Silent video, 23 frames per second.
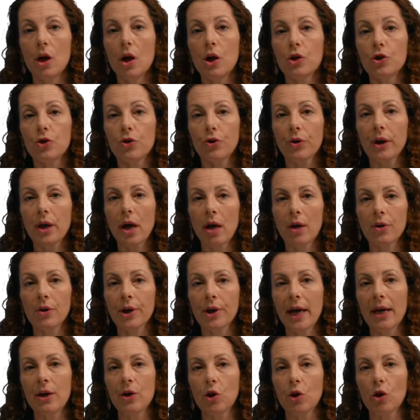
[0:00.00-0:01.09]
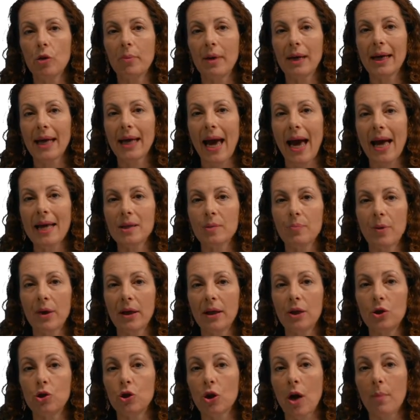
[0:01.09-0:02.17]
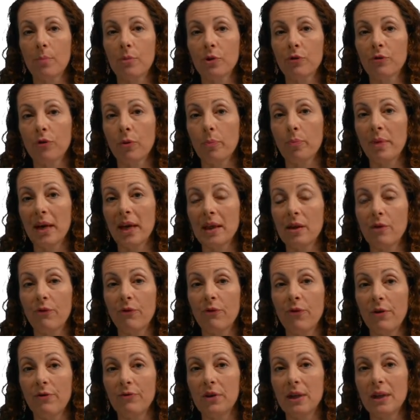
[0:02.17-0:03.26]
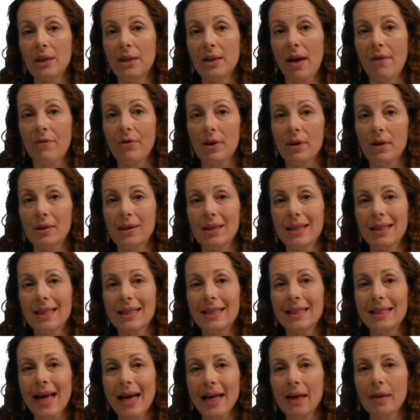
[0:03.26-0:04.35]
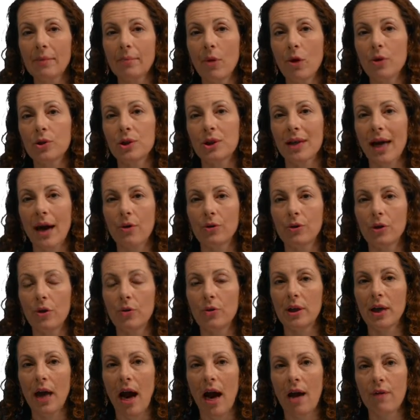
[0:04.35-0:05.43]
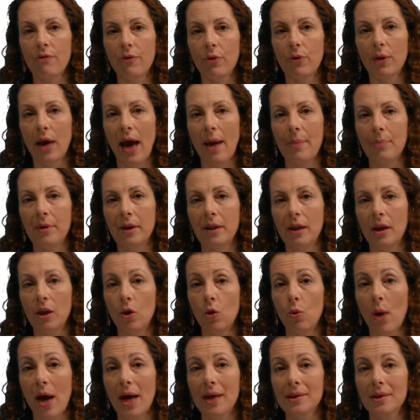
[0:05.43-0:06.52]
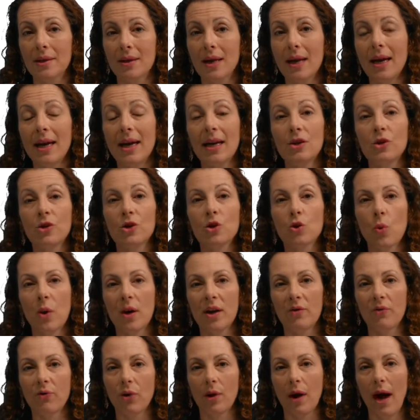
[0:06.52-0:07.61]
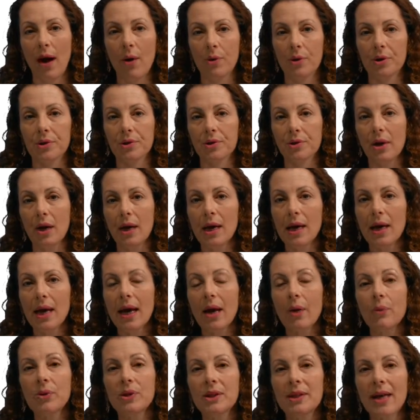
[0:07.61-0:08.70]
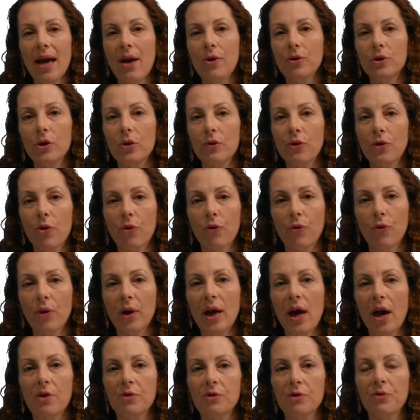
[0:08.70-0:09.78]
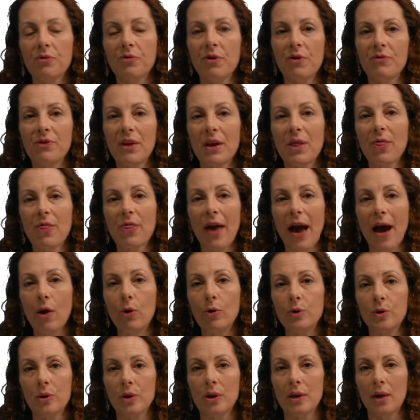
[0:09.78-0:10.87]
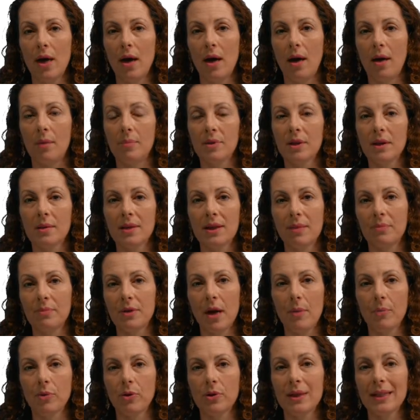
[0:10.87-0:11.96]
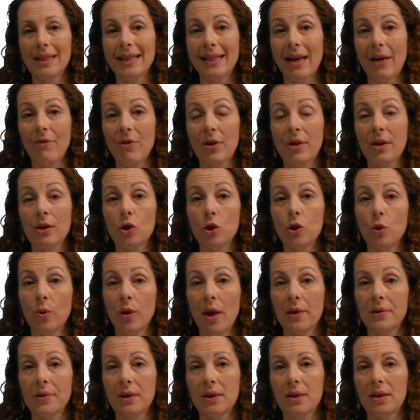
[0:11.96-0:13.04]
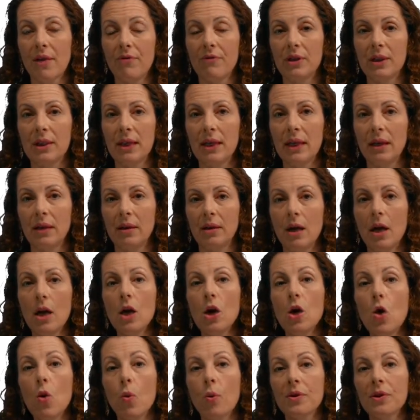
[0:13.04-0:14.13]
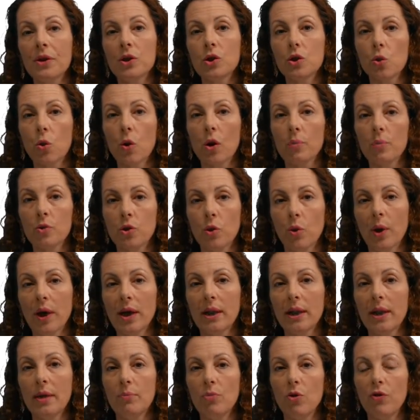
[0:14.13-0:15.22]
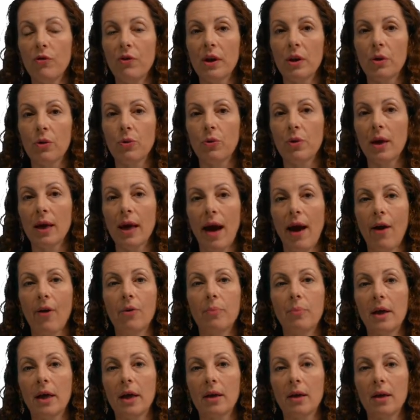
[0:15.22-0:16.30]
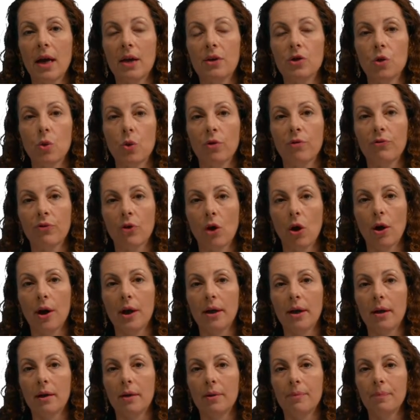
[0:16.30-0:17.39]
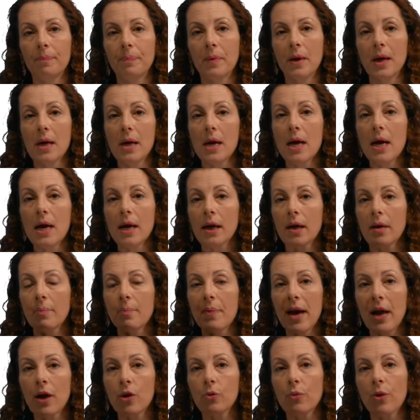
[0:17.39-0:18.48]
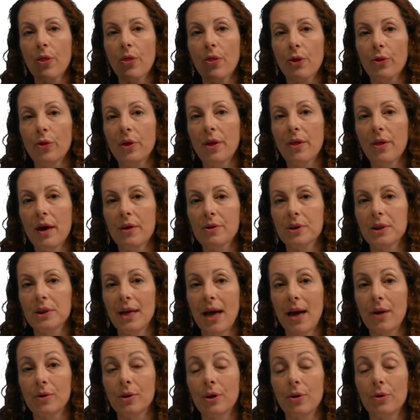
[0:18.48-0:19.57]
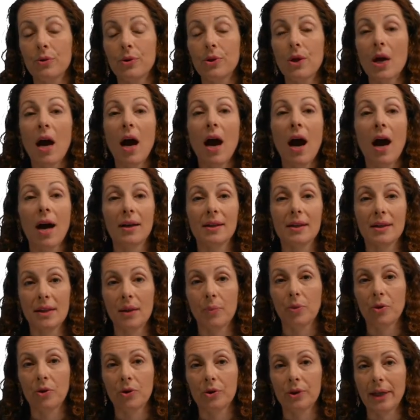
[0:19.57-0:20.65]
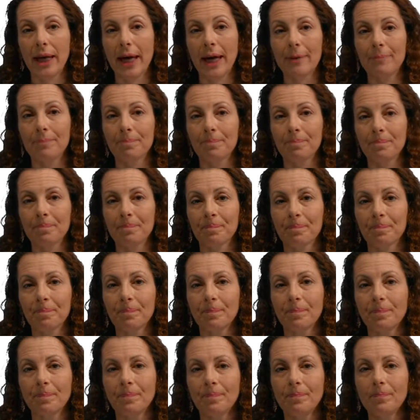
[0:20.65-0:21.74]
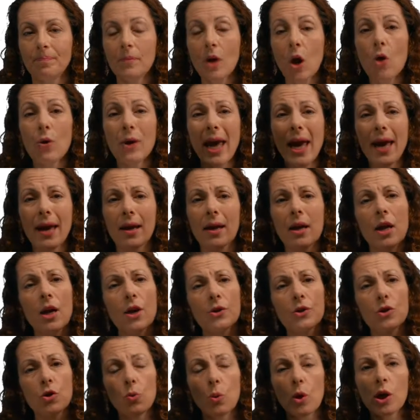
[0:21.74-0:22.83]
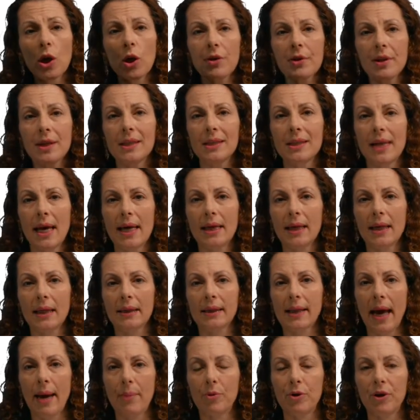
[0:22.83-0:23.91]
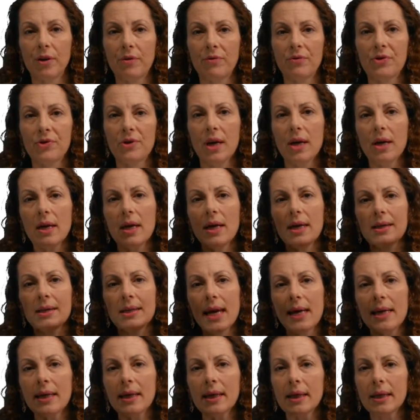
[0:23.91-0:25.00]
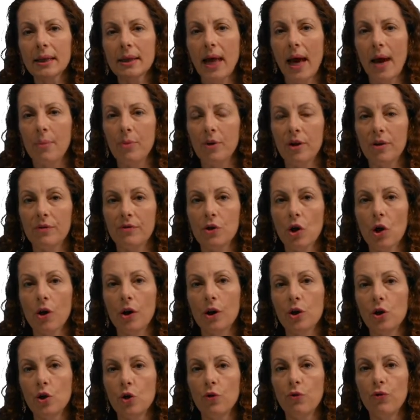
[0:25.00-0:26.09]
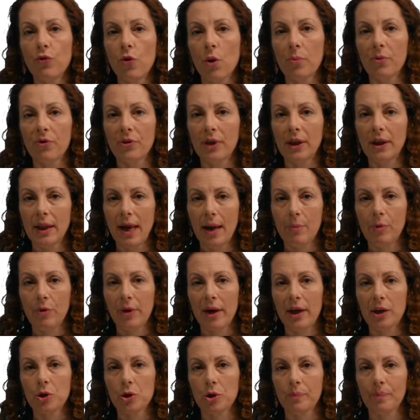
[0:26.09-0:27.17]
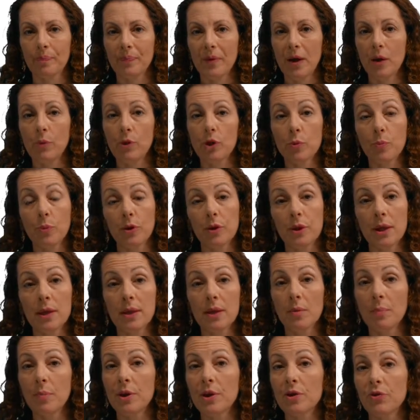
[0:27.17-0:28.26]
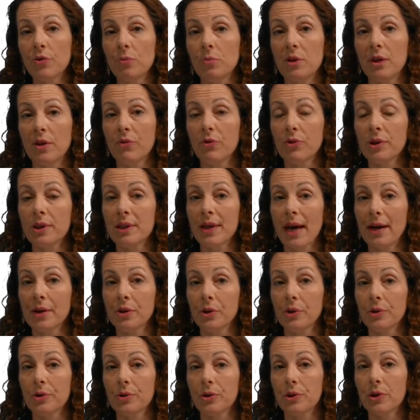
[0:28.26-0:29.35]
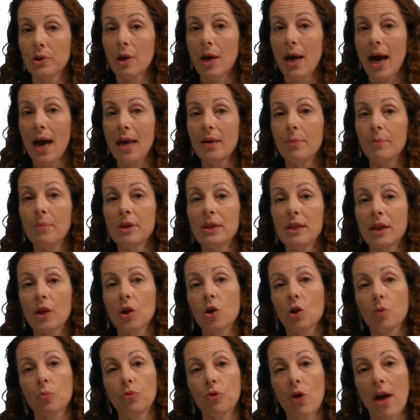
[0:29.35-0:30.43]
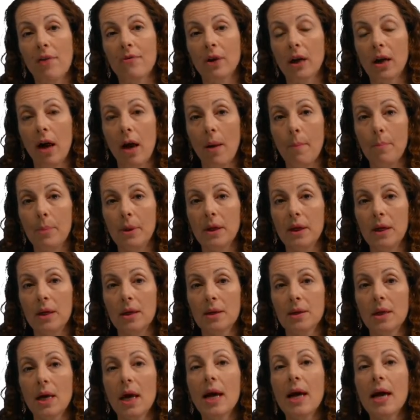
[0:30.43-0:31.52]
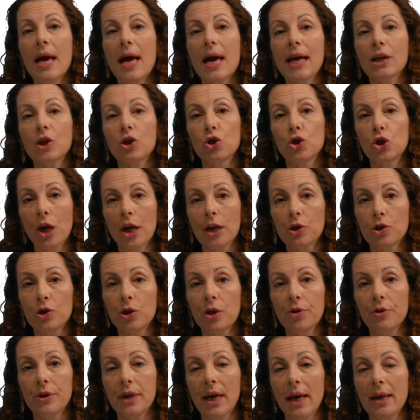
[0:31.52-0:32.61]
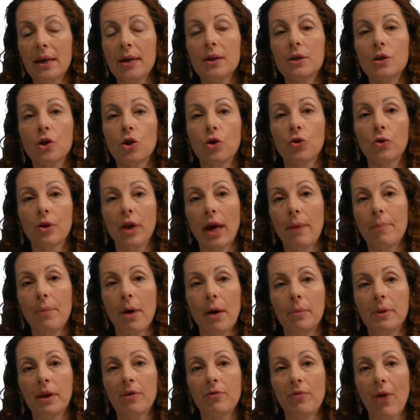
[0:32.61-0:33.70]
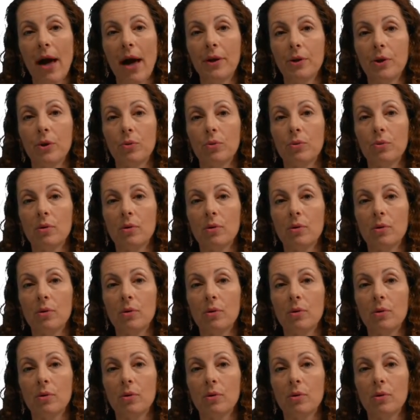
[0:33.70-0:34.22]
During Hurricane Irma, GasBuddy jumped from being the 57th to the second most downloaded iPhone app in the U.S. in just 24 hours. It was downloaded 350,000 times on September 7, 2017, when the storm was quickly moving through the Caribbean and toward Florida, compared with 30,000 downloads on a typical day. Okay, so what are these data collaboratives? Data collaboratives are a new form of collaboration in which participants from different sectors, and in particular private companies, exchange their data to create public value.